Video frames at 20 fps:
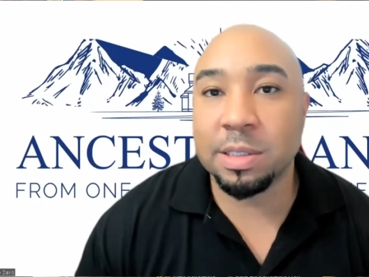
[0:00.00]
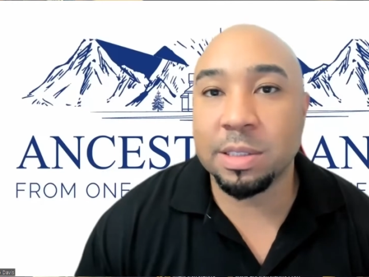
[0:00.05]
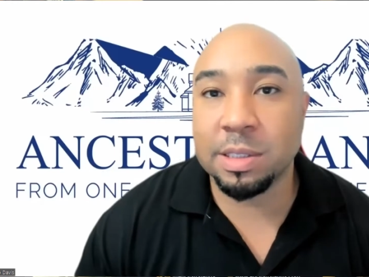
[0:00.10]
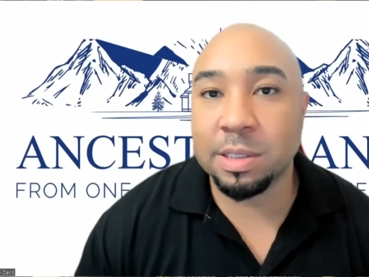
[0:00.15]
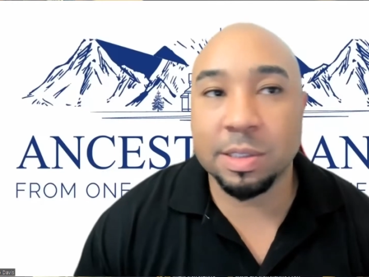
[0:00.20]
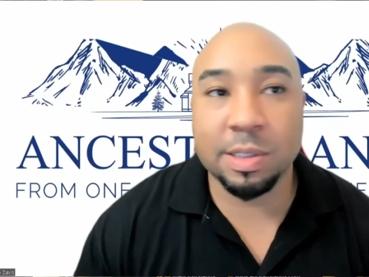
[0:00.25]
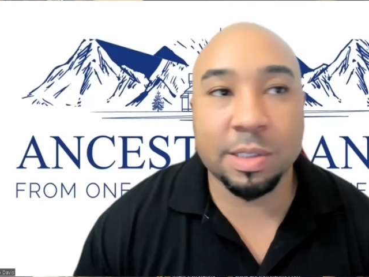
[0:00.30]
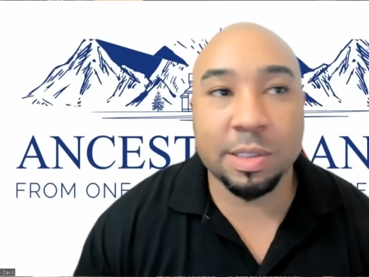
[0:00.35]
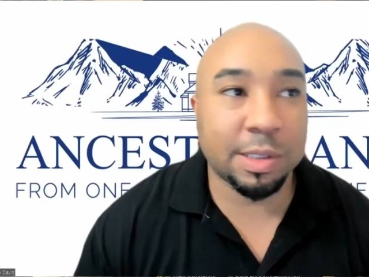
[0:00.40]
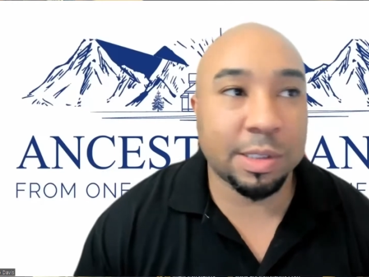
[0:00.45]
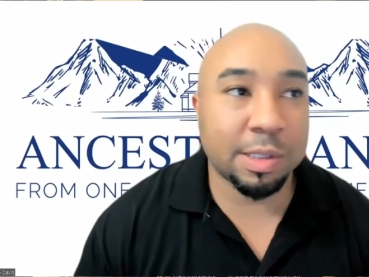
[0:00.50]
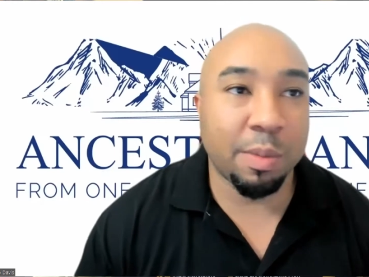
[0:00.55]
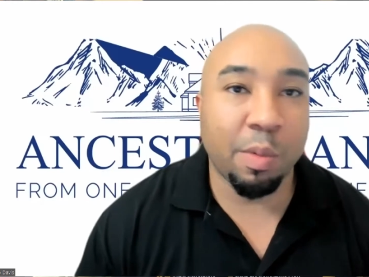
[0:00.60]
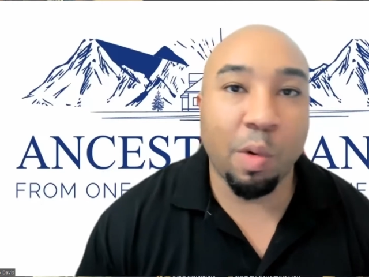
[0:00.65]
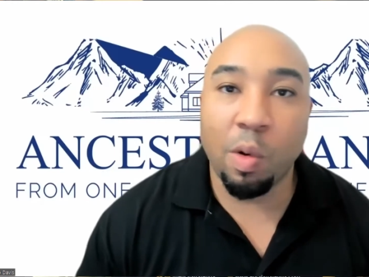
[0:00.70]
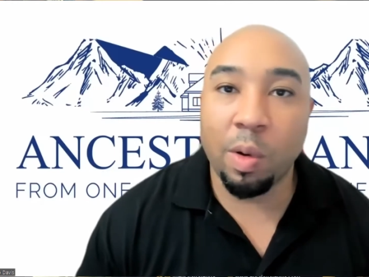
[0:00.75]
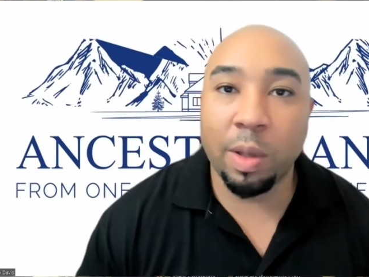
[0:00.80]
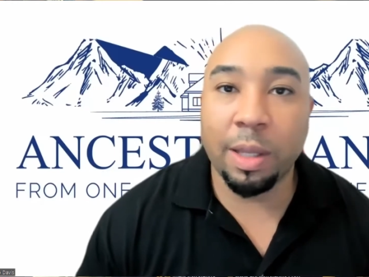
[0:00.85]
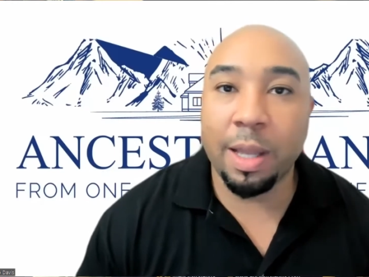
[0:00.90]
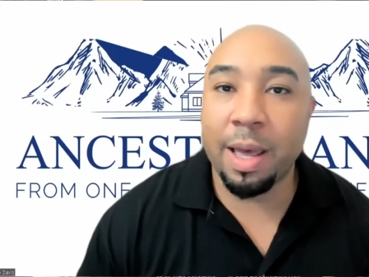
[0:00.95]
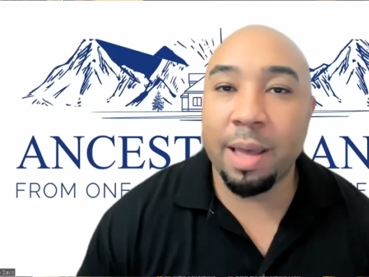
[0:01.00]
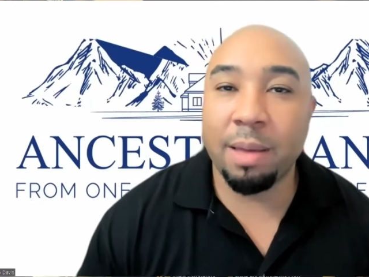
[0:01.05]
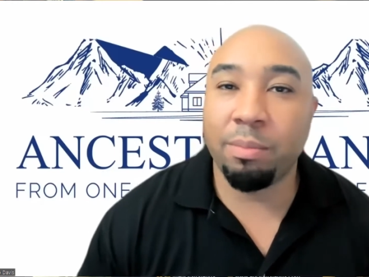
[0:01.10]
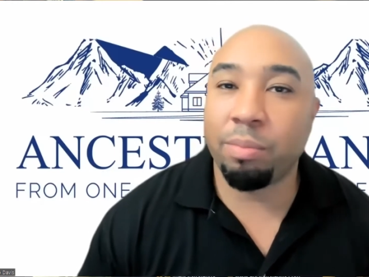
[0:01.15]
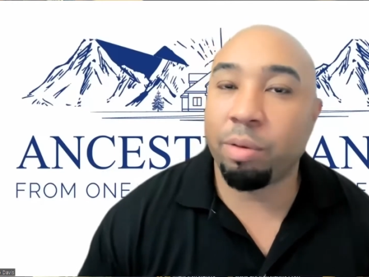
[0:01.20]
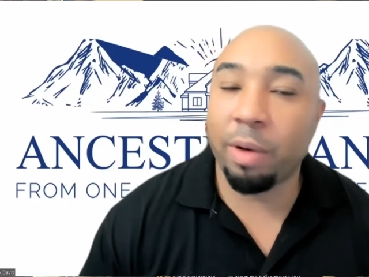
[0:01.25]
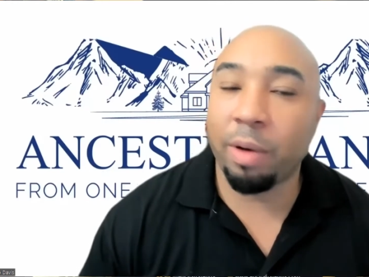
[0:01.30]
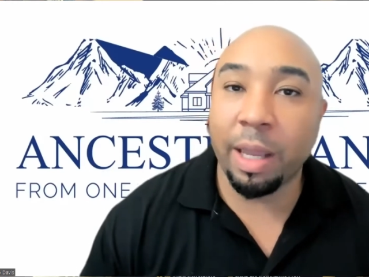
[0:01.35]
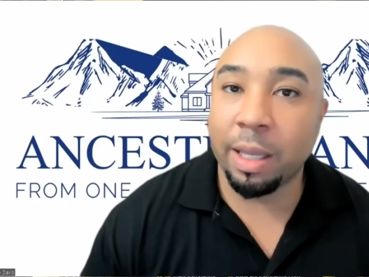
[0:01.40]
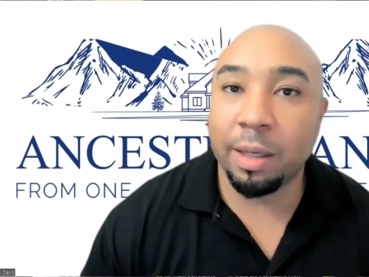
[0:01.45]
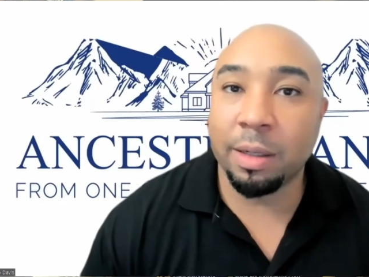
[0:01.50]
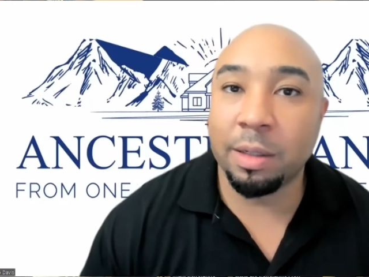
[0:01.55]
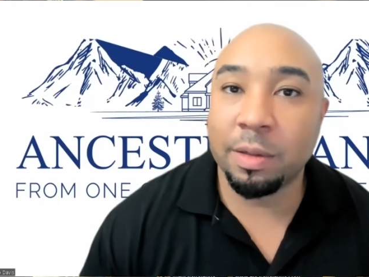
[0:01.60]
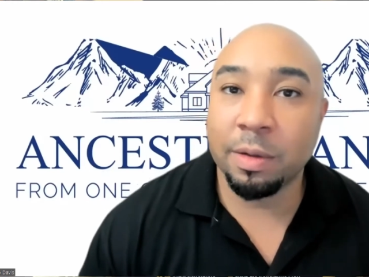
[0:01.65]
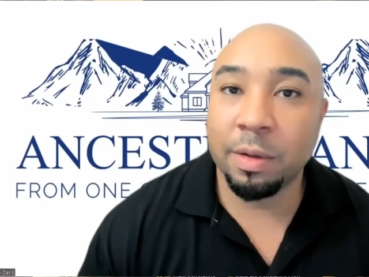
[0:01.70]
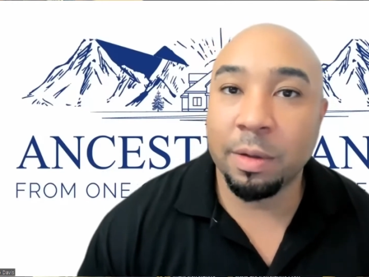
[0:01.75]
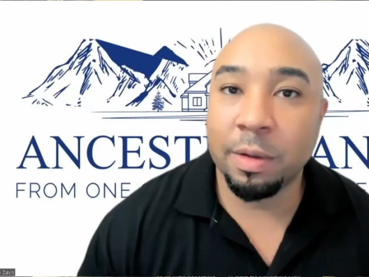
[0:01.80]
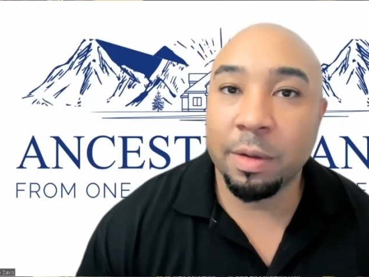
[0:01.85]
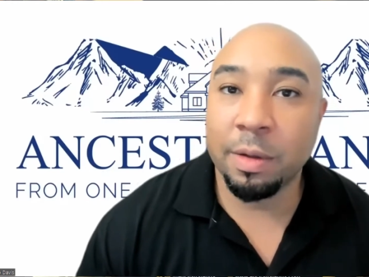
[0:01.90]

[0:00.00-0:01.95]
This is some online brand.